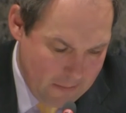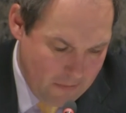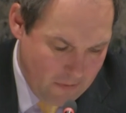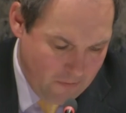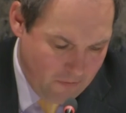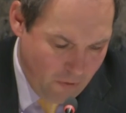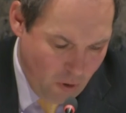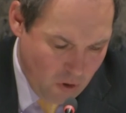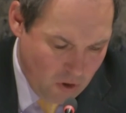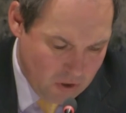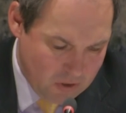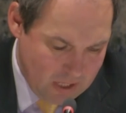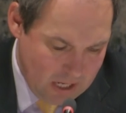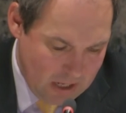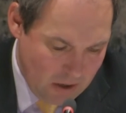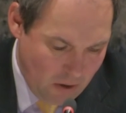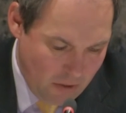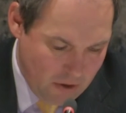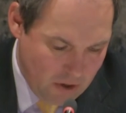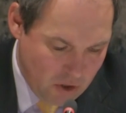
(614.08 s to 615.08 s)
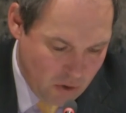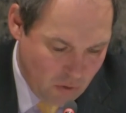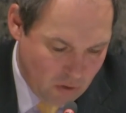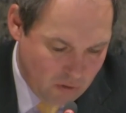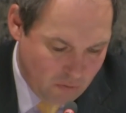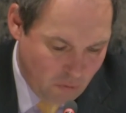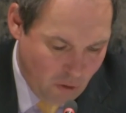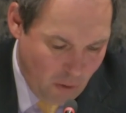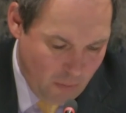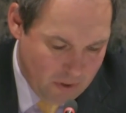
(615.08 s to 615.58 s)
focusing on the
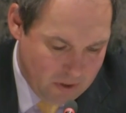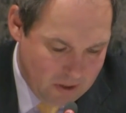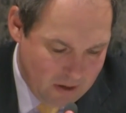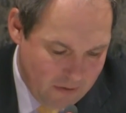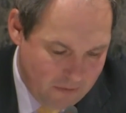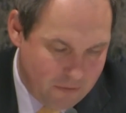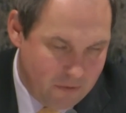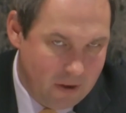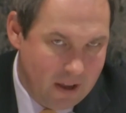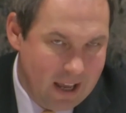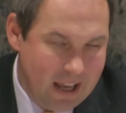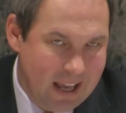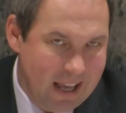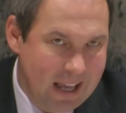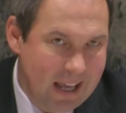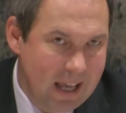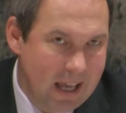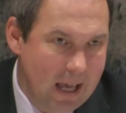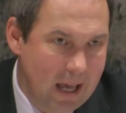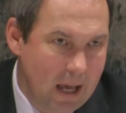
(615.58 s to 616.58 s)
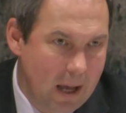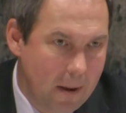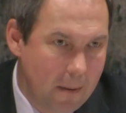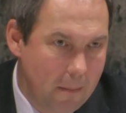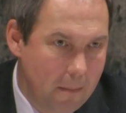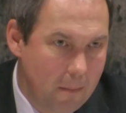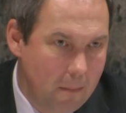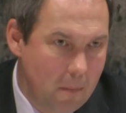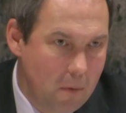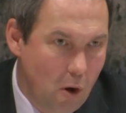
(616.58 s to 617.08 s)
transformative
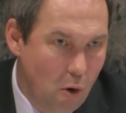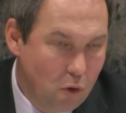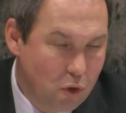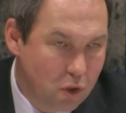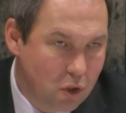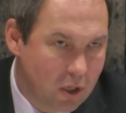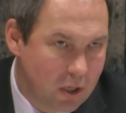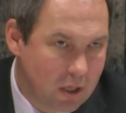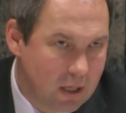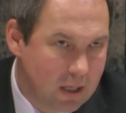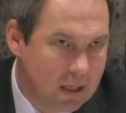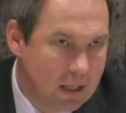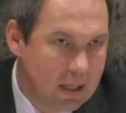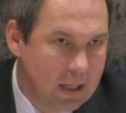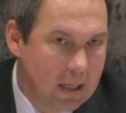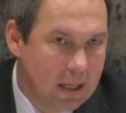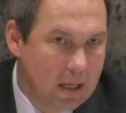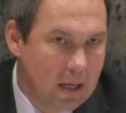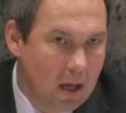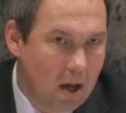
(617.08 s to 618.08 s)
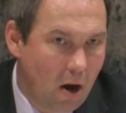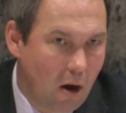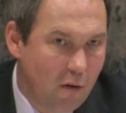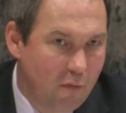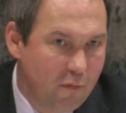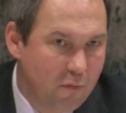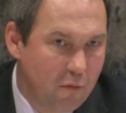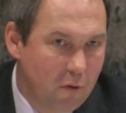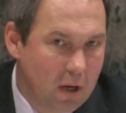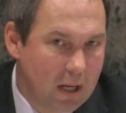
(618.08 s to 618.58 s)
notion
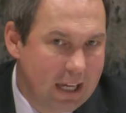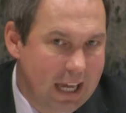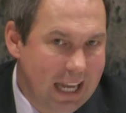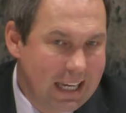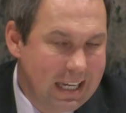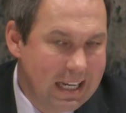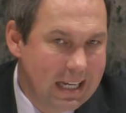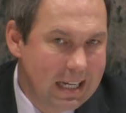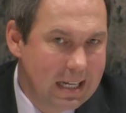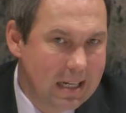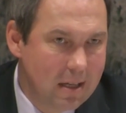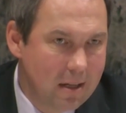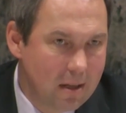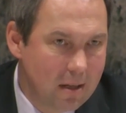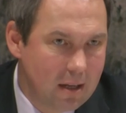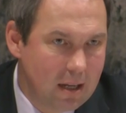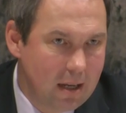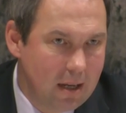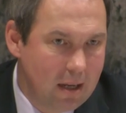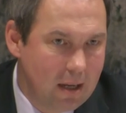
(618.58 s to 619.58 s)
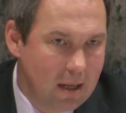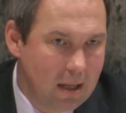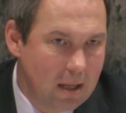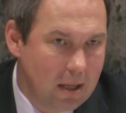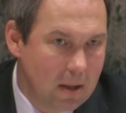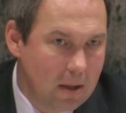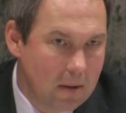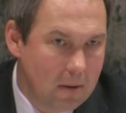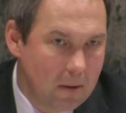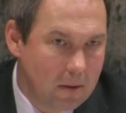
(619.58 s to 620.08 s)
of getting
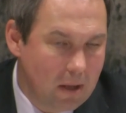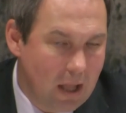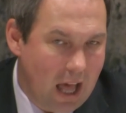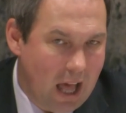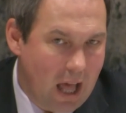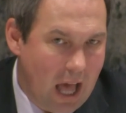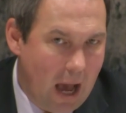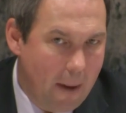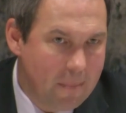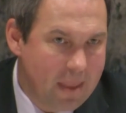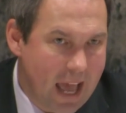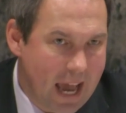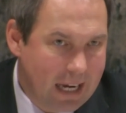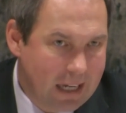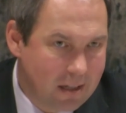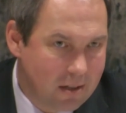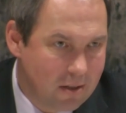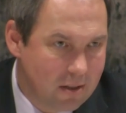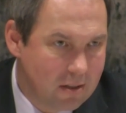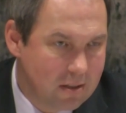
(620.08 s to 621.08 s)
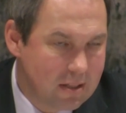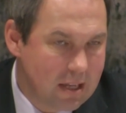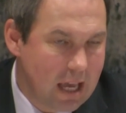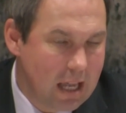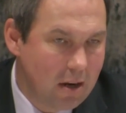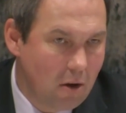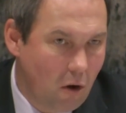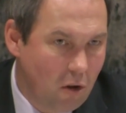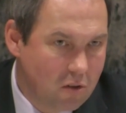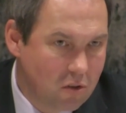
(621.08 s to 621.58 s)
armed actors
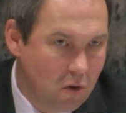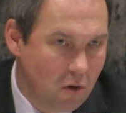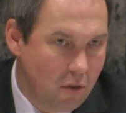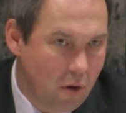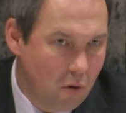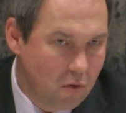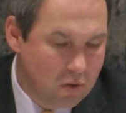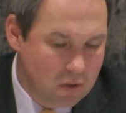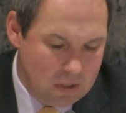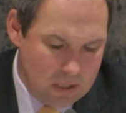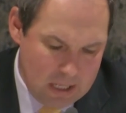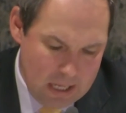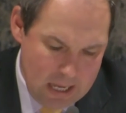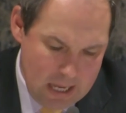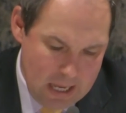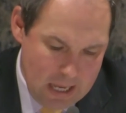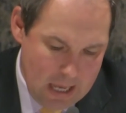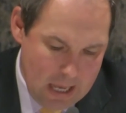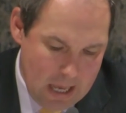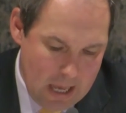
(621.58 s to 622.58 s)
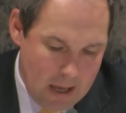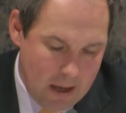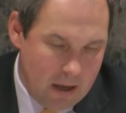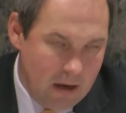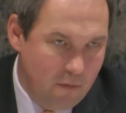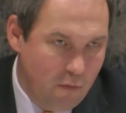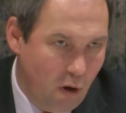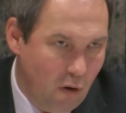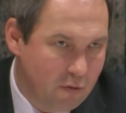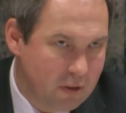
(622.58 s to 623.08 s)
and also those
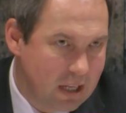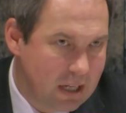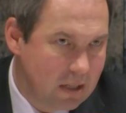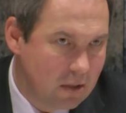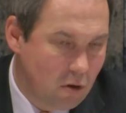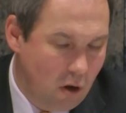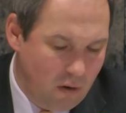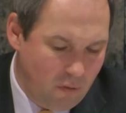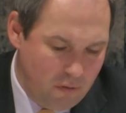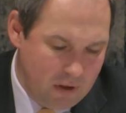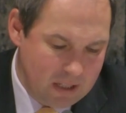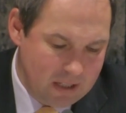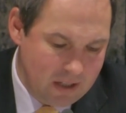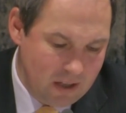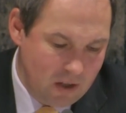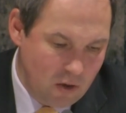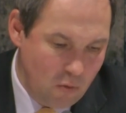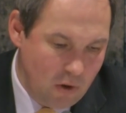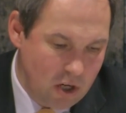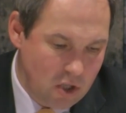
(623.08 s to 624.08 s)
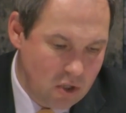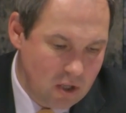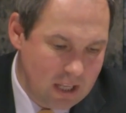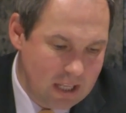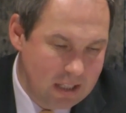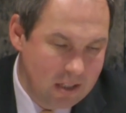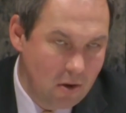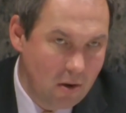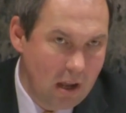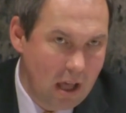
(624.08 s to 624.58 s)
involved in the conflict situation
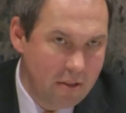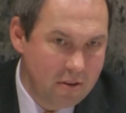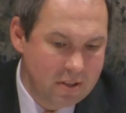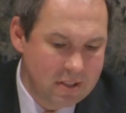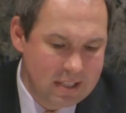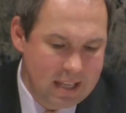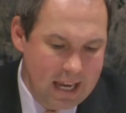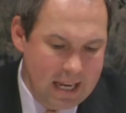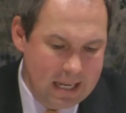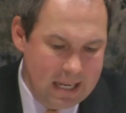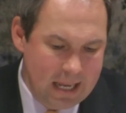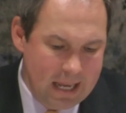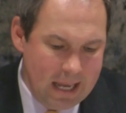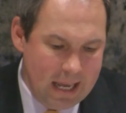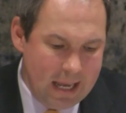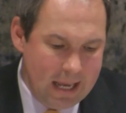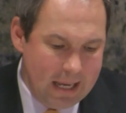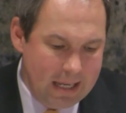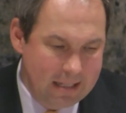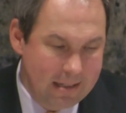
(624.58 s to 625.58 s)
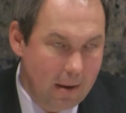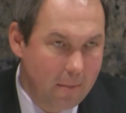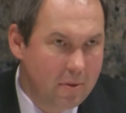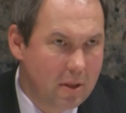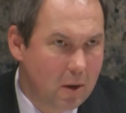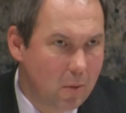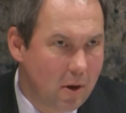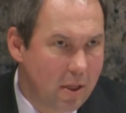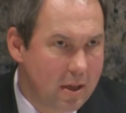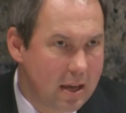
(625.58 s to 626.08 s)
into another state is
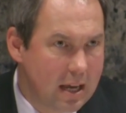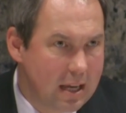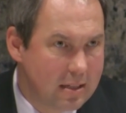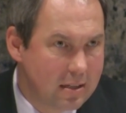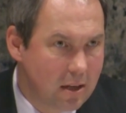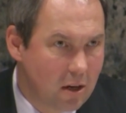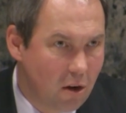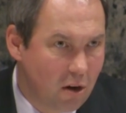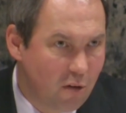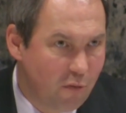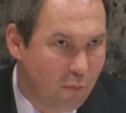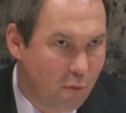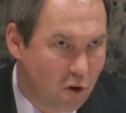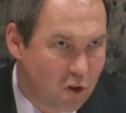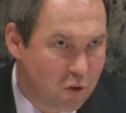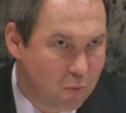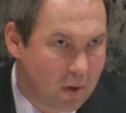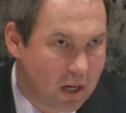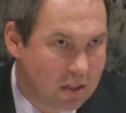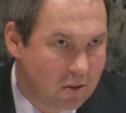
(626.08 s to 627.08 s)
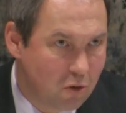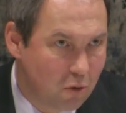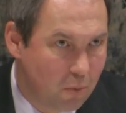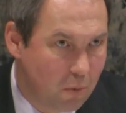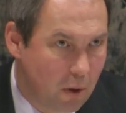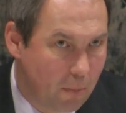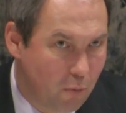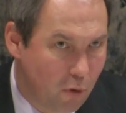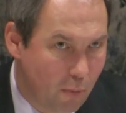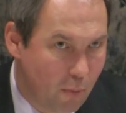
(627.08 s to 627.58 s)
something where there is a lot of prospect to
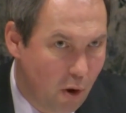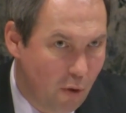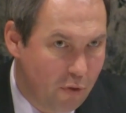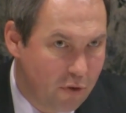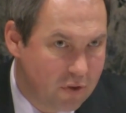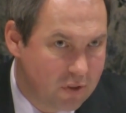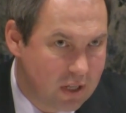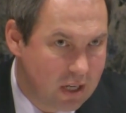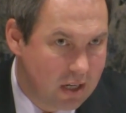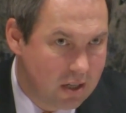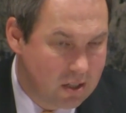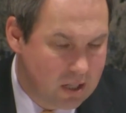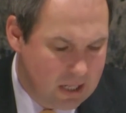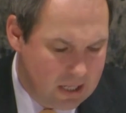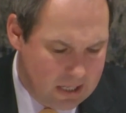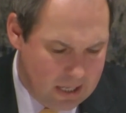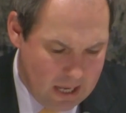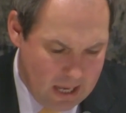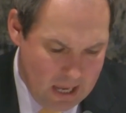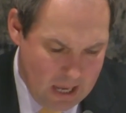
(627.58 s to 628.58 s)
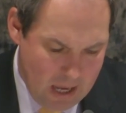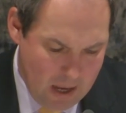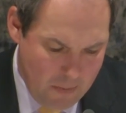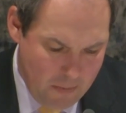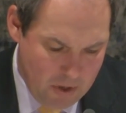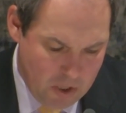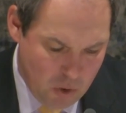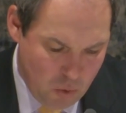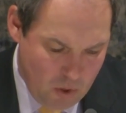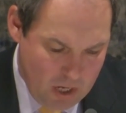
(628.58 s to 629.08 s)
promote the synergies
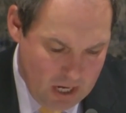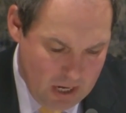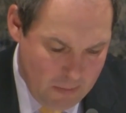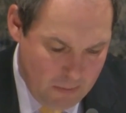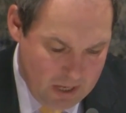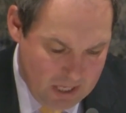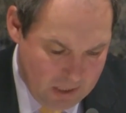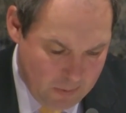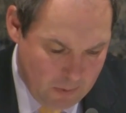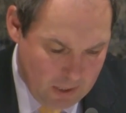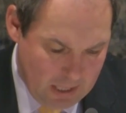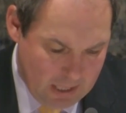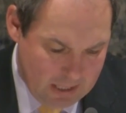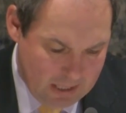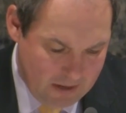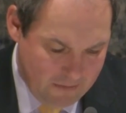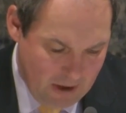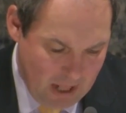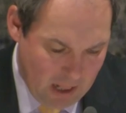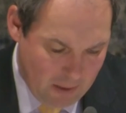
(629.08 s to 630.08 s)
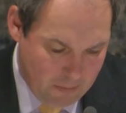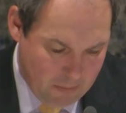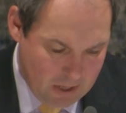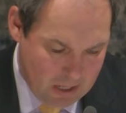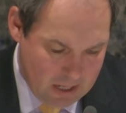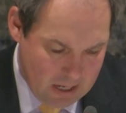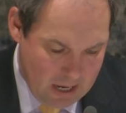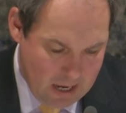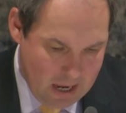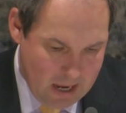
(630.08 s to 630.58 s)
between peace-building
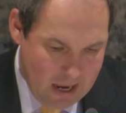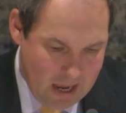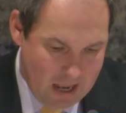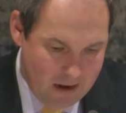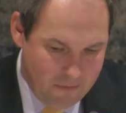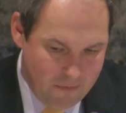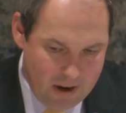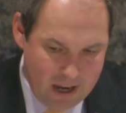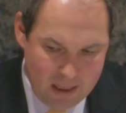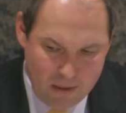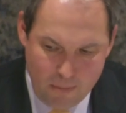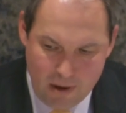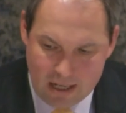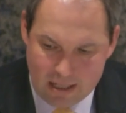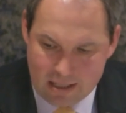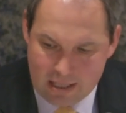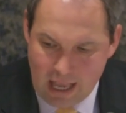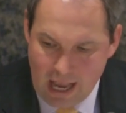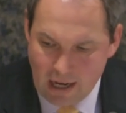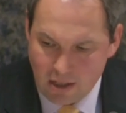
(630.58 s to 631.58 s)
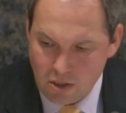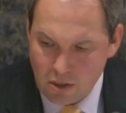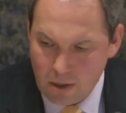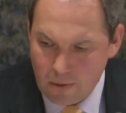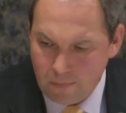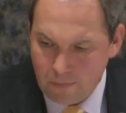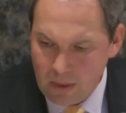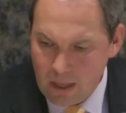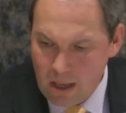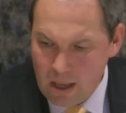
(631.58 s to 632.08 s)
development and faith-based action.